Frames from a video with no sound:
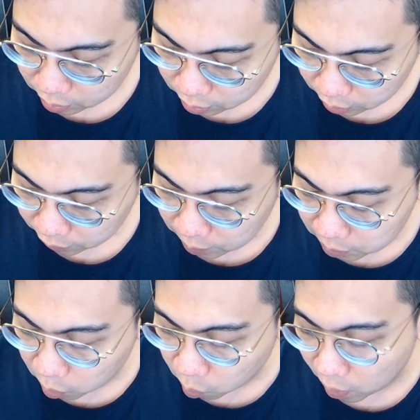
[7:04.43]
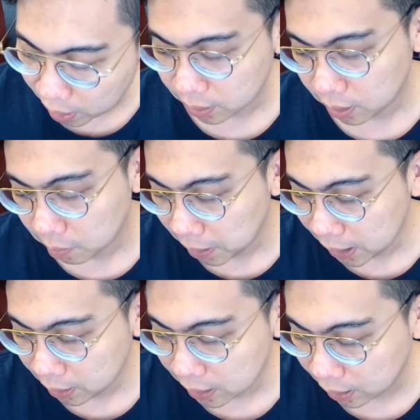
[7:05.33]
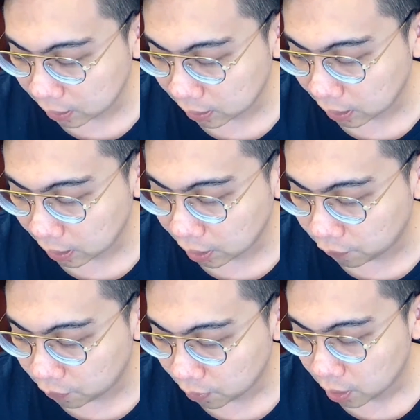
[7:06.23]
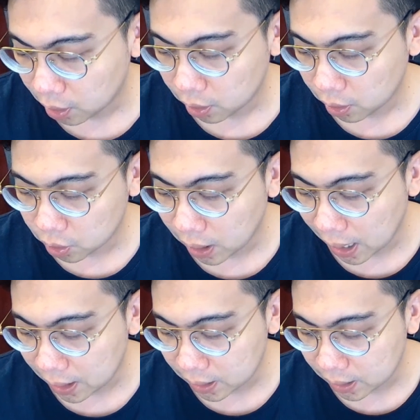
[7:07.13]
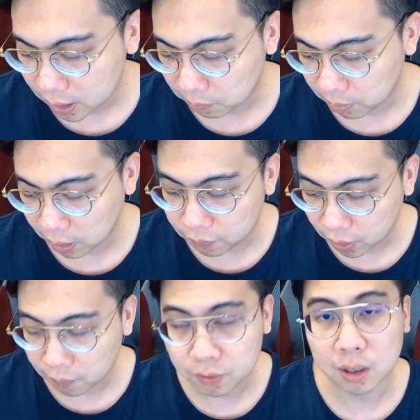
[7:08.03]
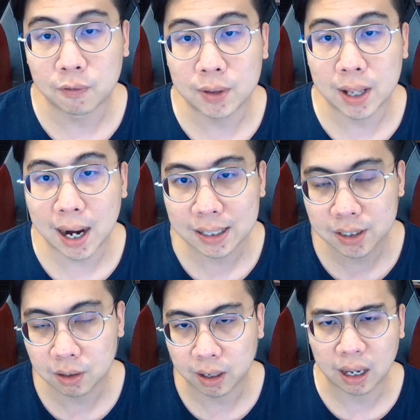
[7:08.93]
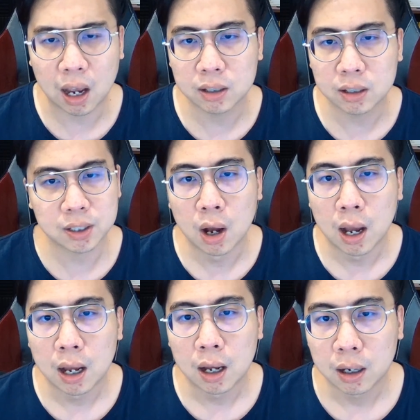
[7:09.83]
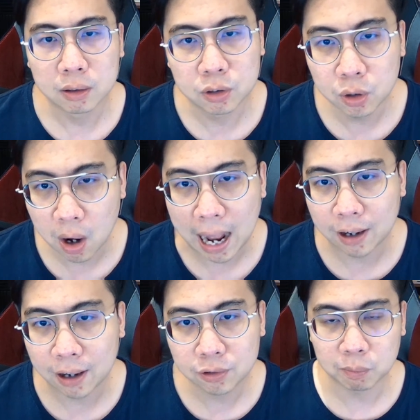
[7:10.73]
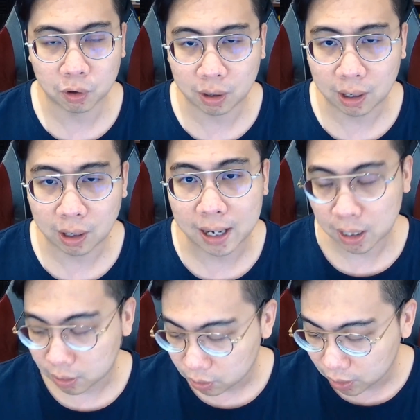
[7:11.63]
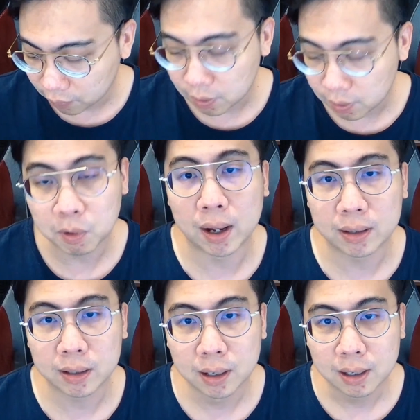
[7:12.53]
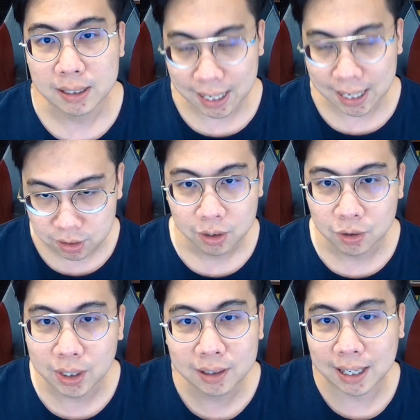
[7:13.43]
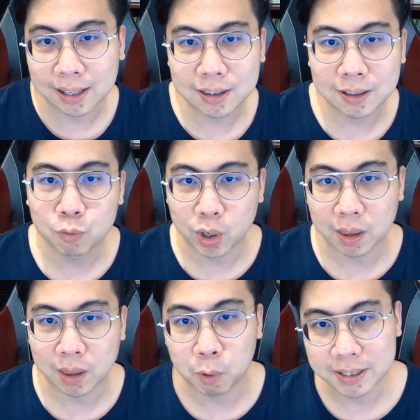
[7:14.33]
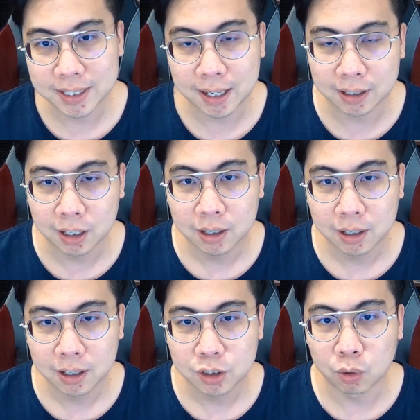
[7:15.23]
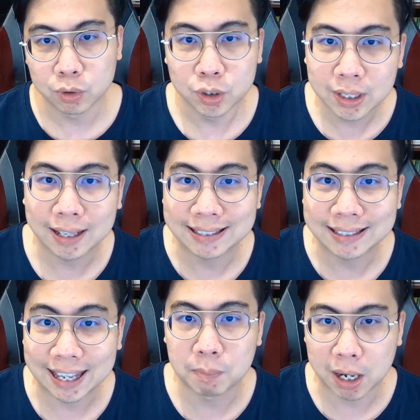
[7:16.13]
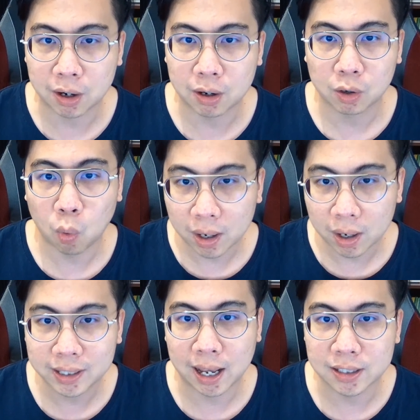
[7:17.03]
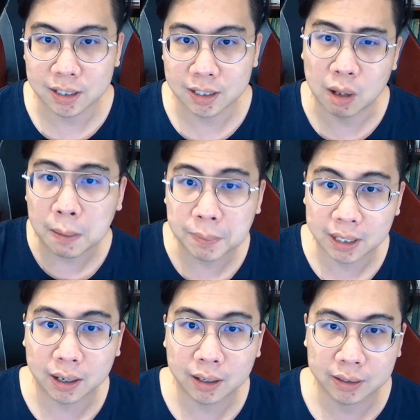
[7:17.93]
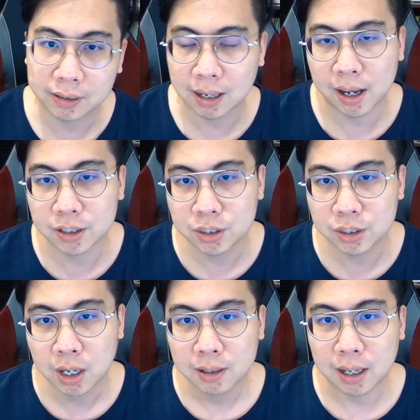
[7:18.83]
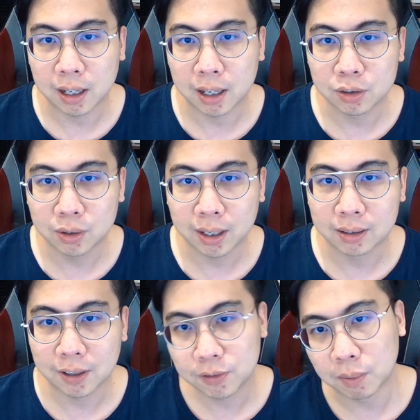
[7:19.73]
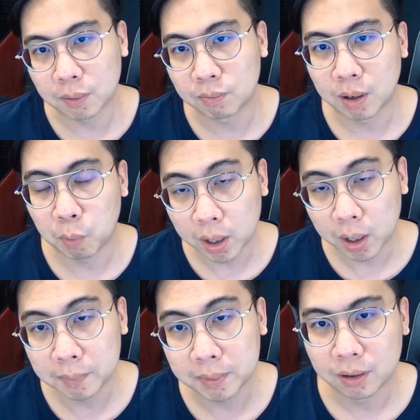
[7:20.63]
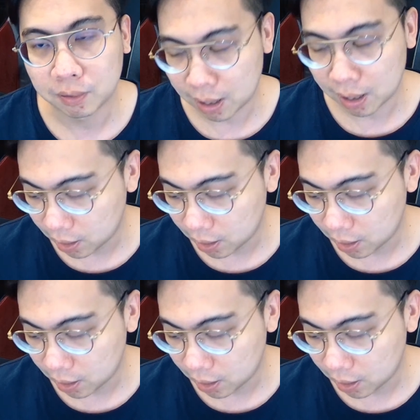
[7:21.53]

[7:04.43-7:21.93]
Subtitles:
Give them the what, meaning that if you are asking, if they are asking like how, so do you know how to get more clients, and you give them the what. Yes, you can get them with appointment setting, so you can get better quality clients and hyper targeted clients that you can give them appointment, right?